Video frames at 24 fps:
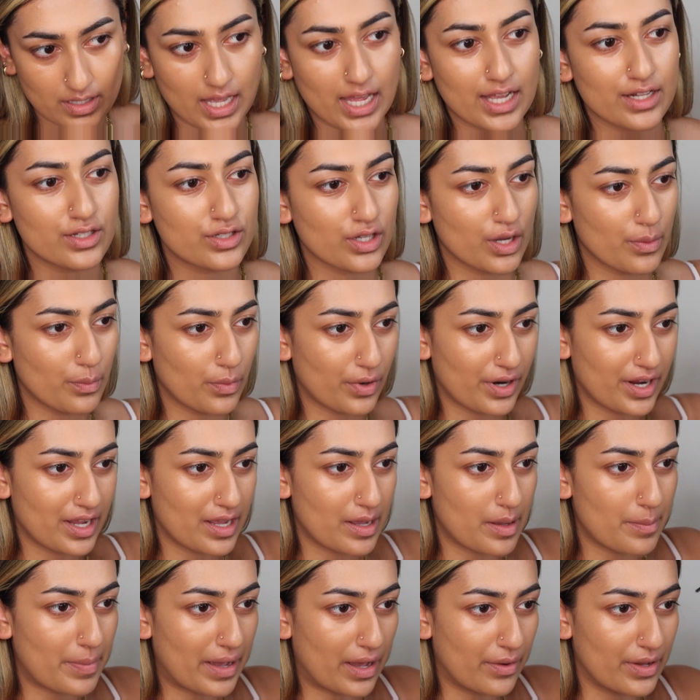And don't
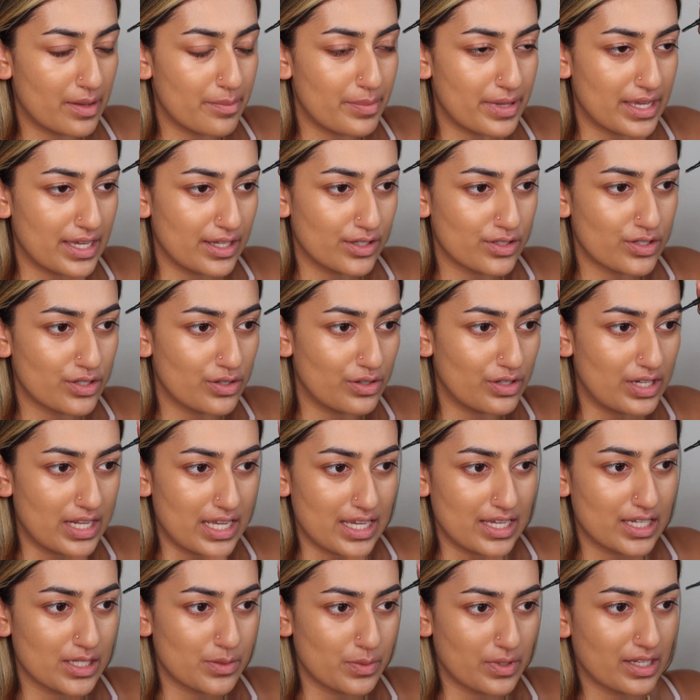worry about it being too
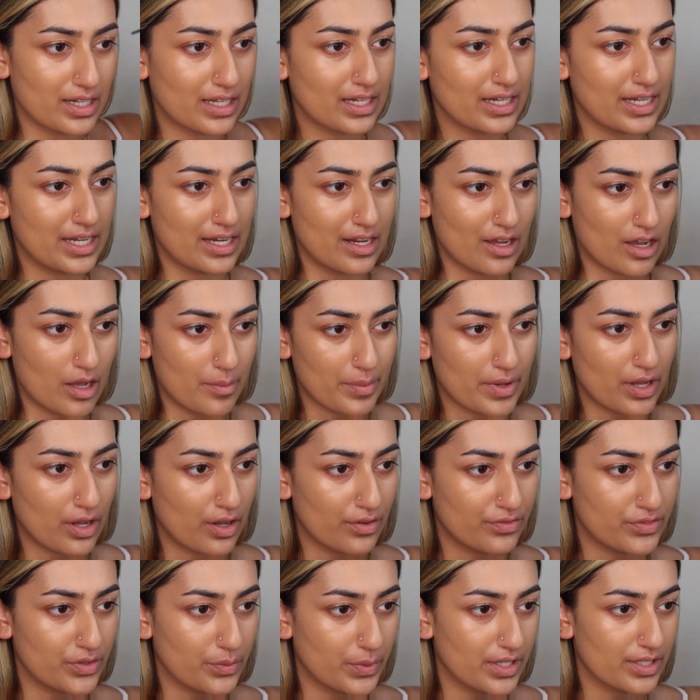neat, because we're going to clean it up
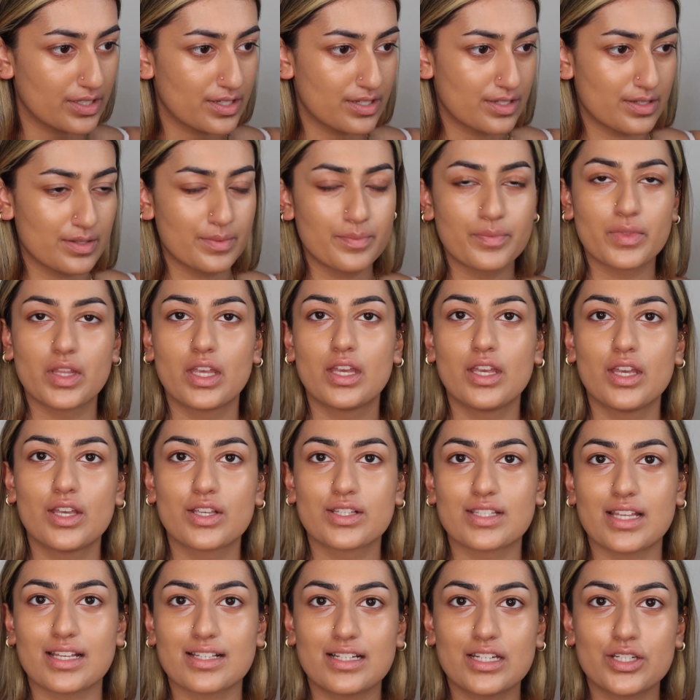afterwards.
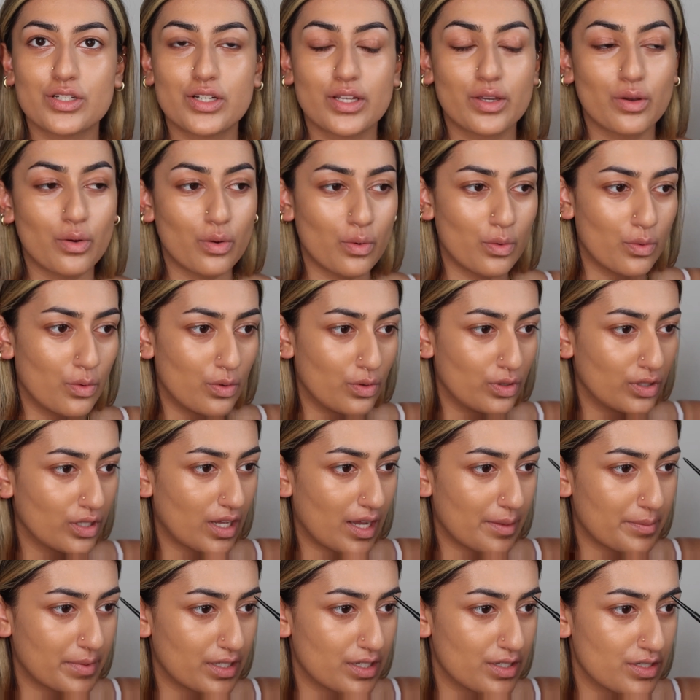So that's literally all
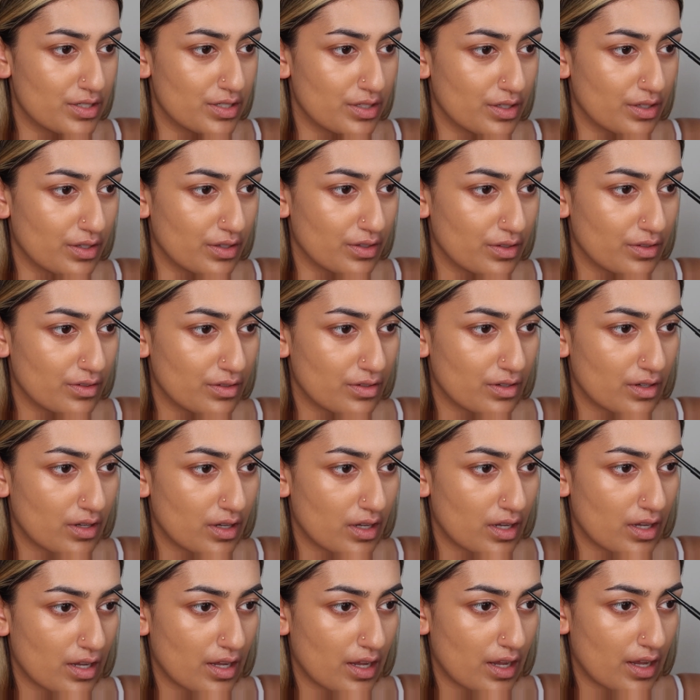I'm going to do
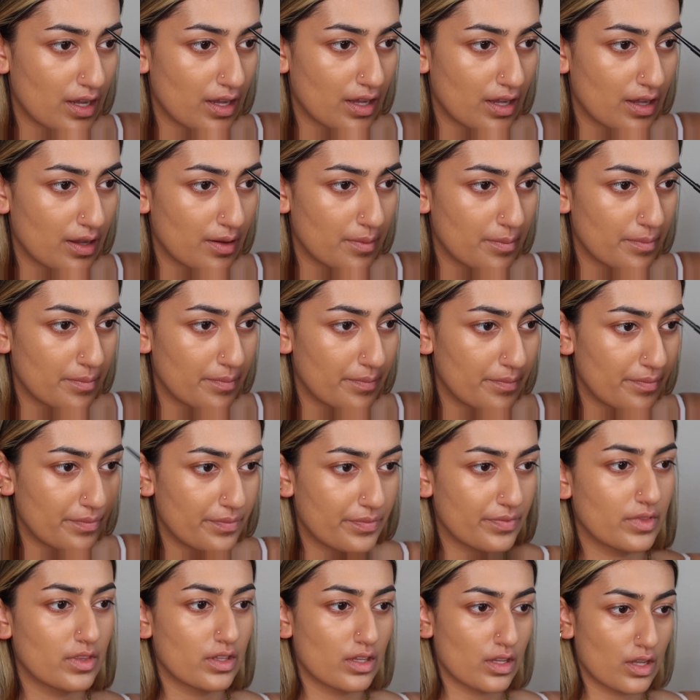
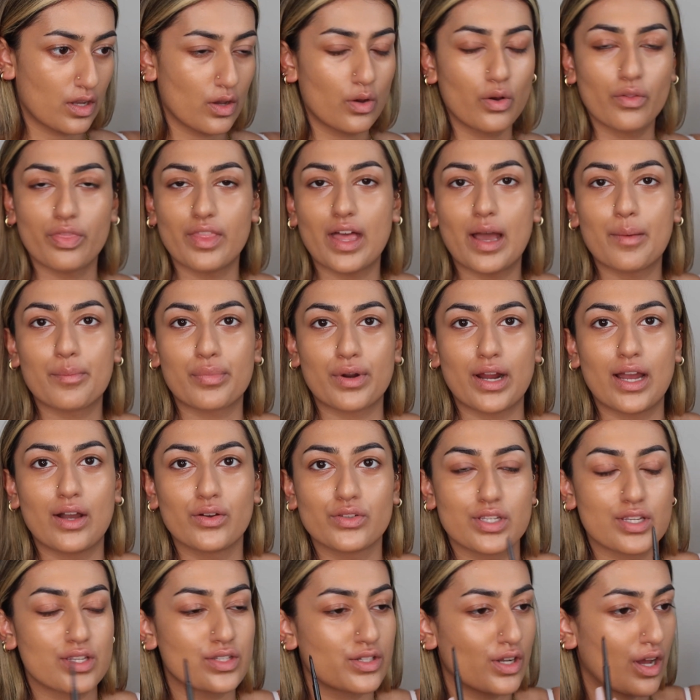on that brow
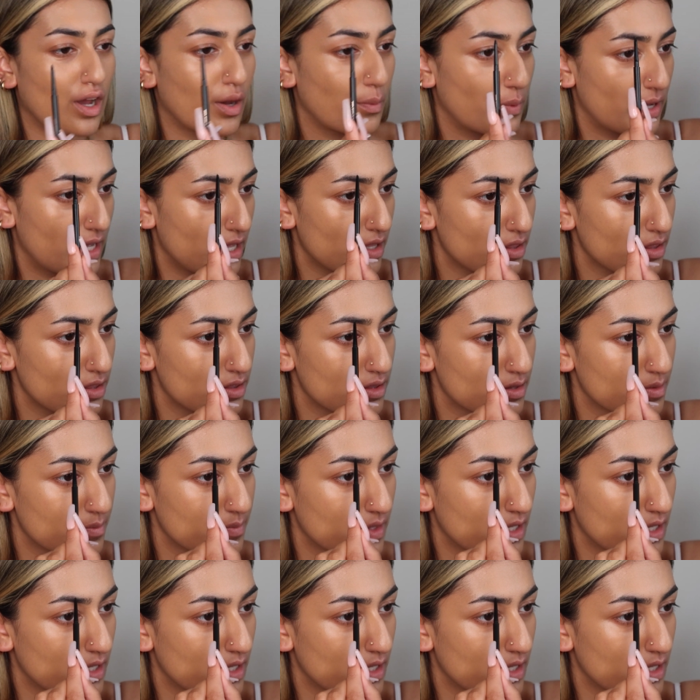to start with.